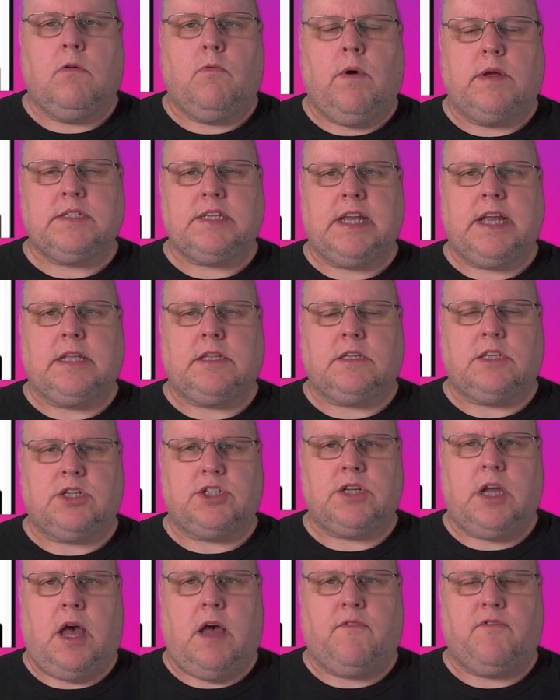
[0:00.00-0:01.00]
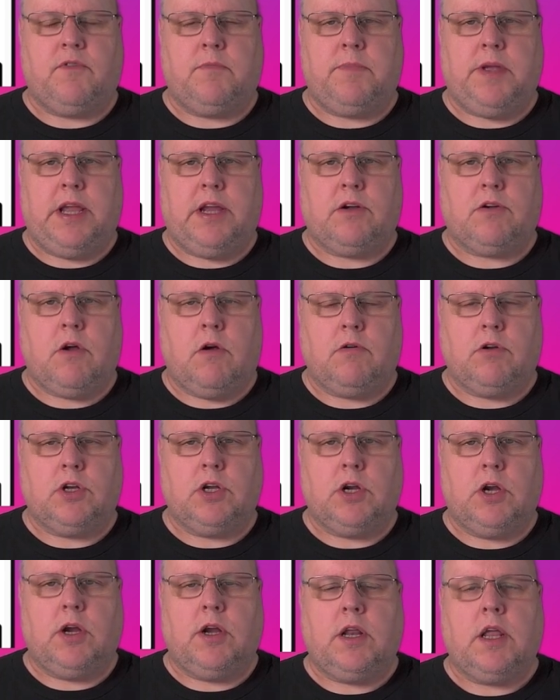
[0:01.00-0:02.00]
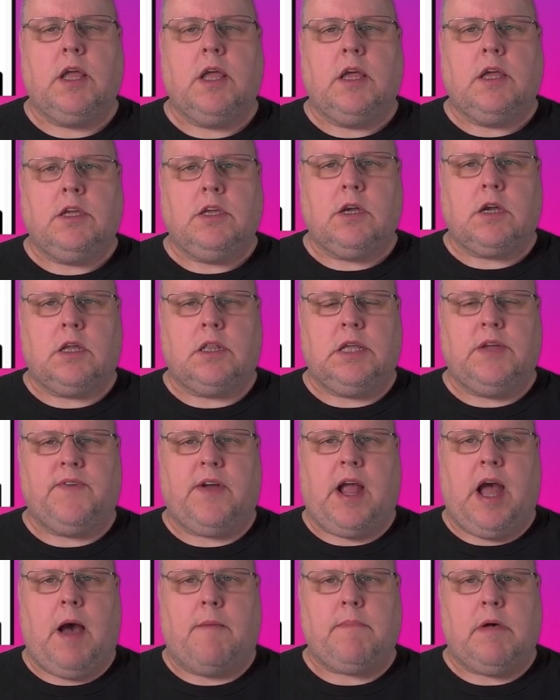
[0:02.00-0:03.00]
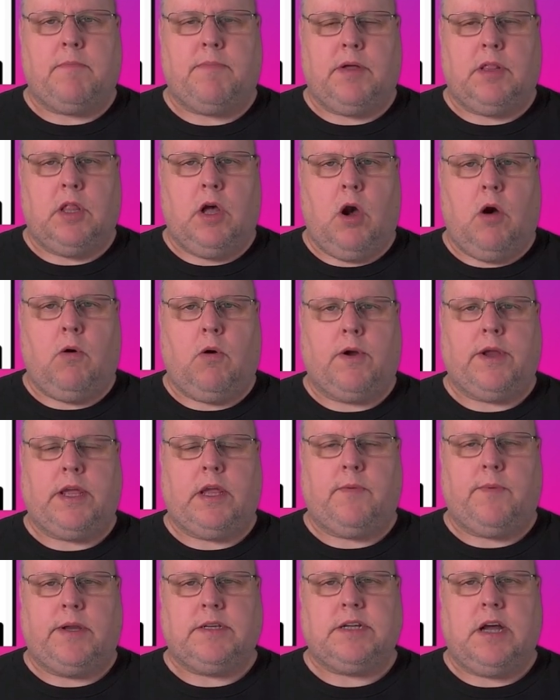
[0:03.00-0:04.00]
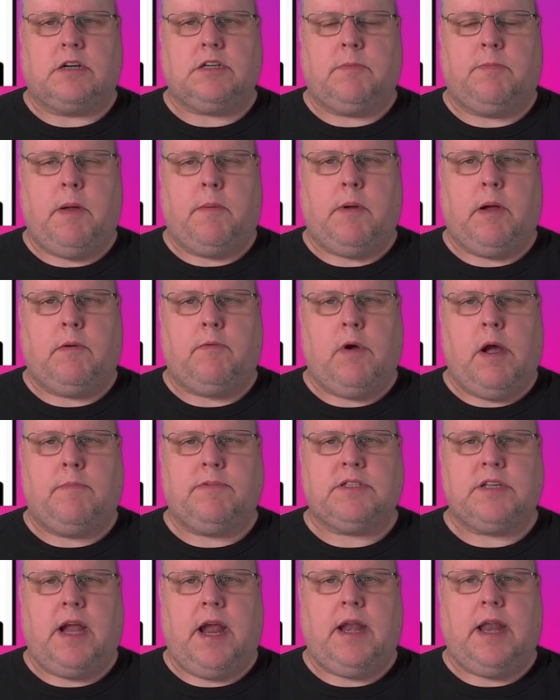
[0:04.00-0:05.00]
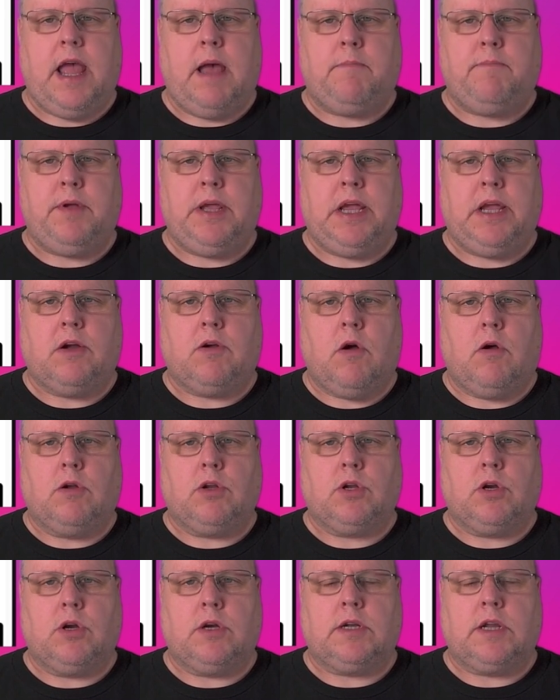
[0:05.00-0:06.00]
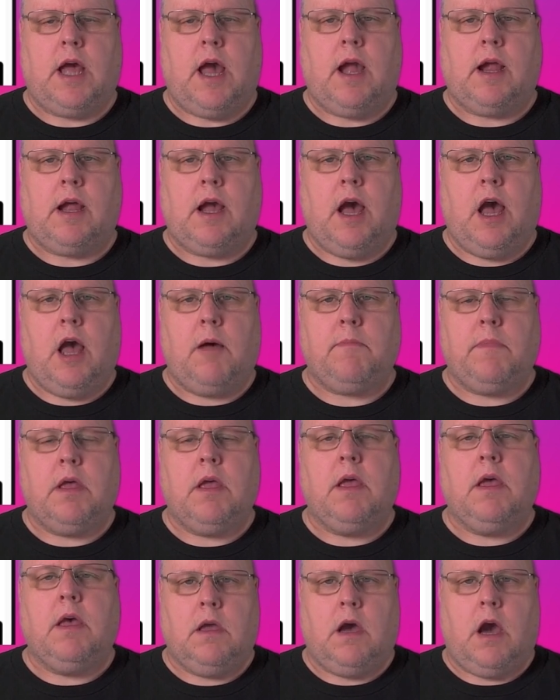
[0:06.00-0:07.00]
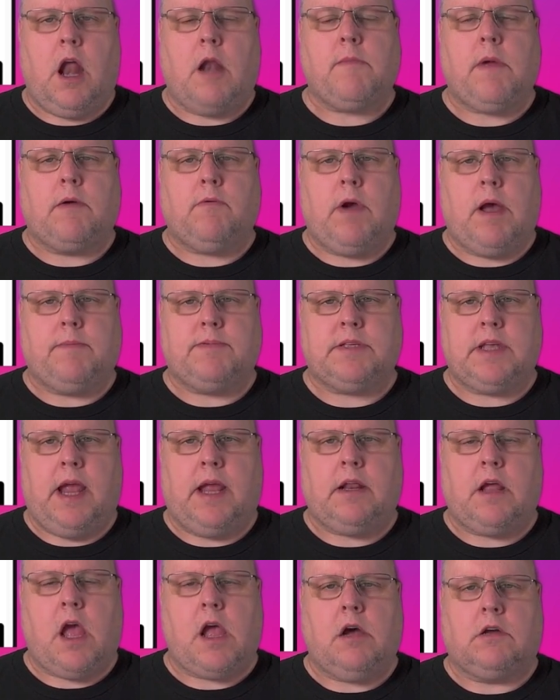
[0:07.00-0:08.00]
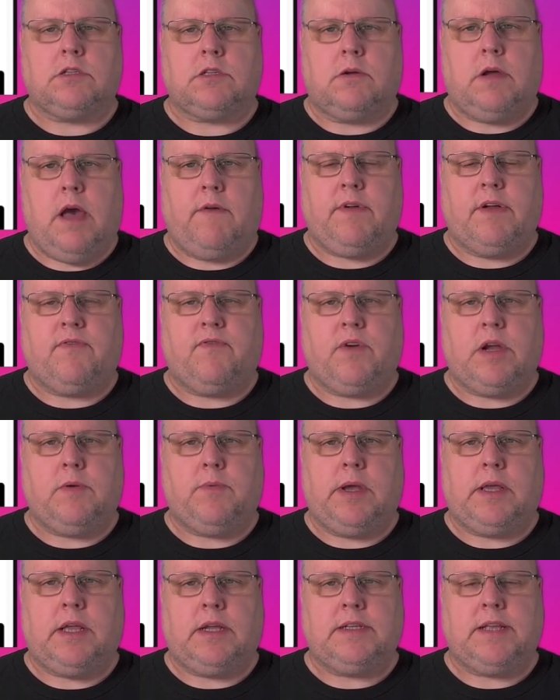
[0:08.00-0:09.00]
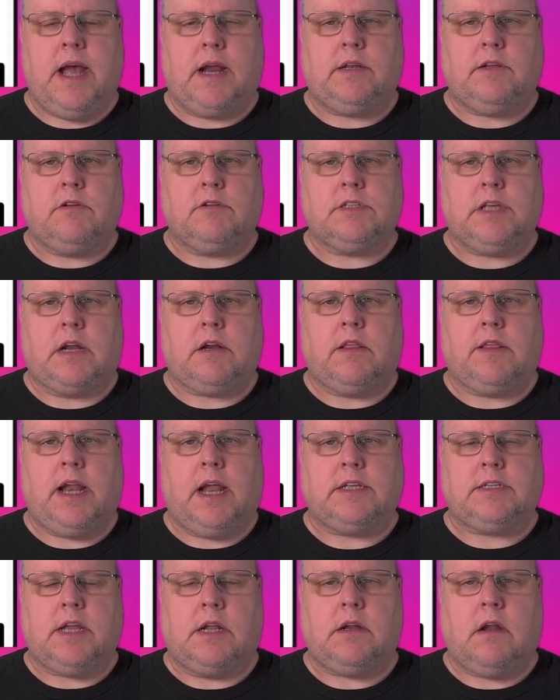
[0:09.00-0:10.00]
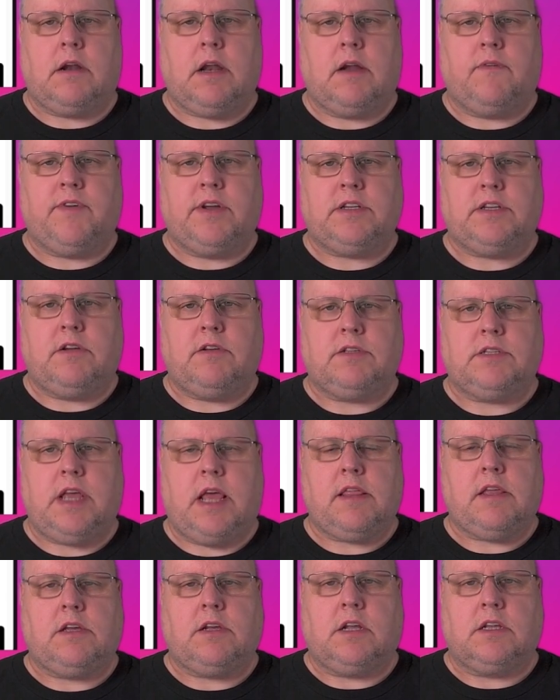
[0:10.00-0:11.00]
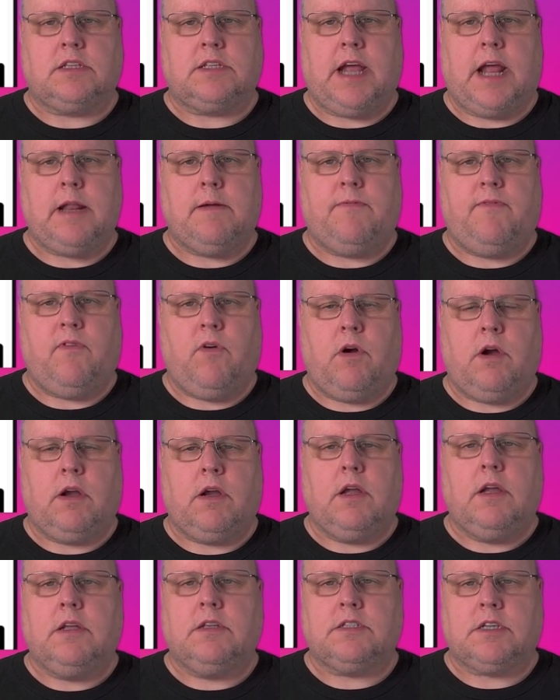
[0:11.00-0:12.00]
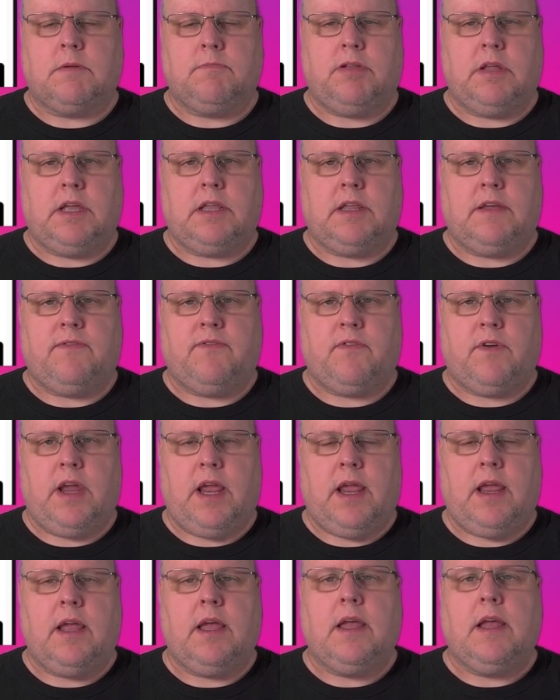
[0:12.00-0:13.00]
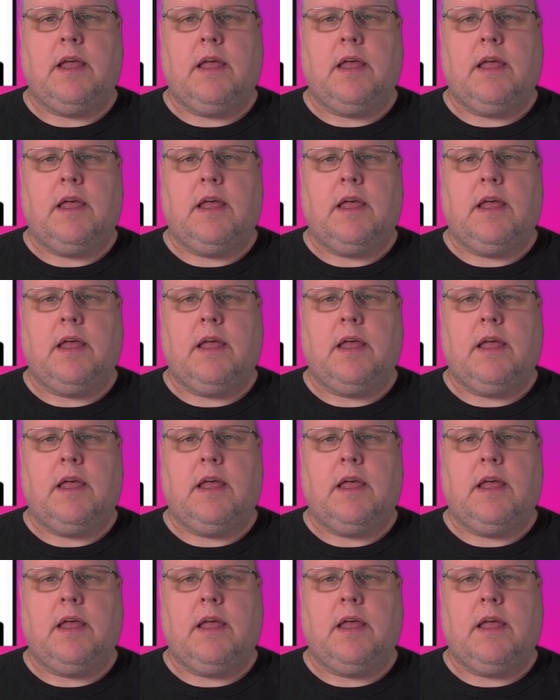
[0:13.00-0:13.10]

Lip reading: Once again, this is Sean from Be Your Own Nerd. You can leave a comment below, or you can reach out to me on my website at BeYourOwnNerd.com. On my website, I also have a free weekly tech newsletter that I send out every Tuesday that you can sign up for. It's completely free.